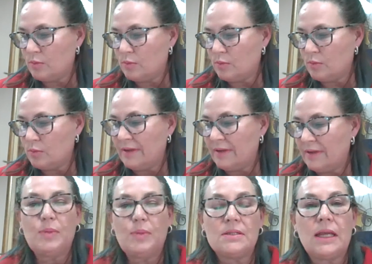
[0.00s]
the
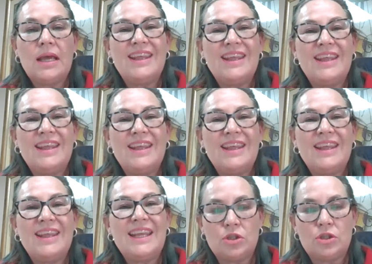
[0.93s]
indigenous knowledge,
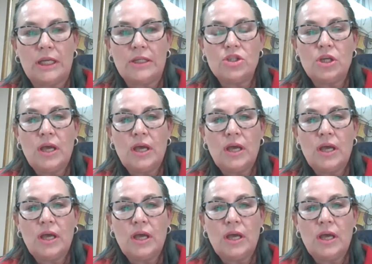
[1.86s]
is it then
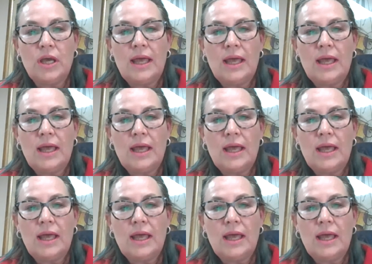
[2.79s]
relevant?